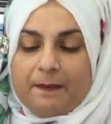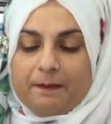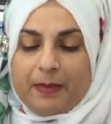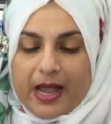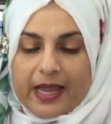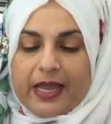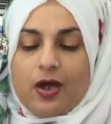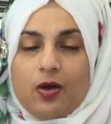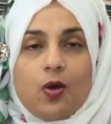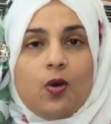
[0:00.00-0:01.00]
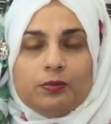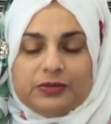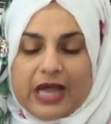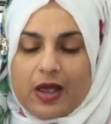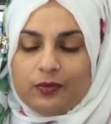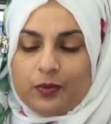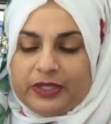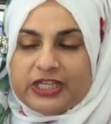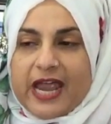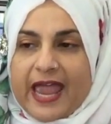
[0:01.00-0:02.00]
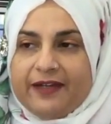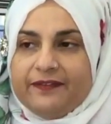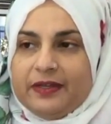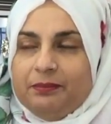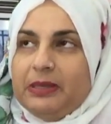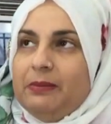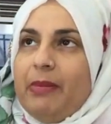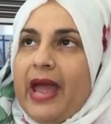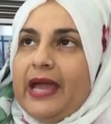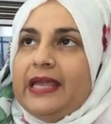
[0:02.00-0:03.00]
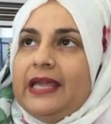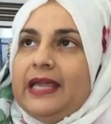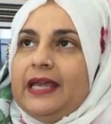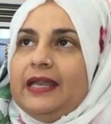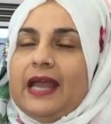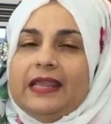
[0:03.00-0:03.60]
my hometown, which I haven't been back in,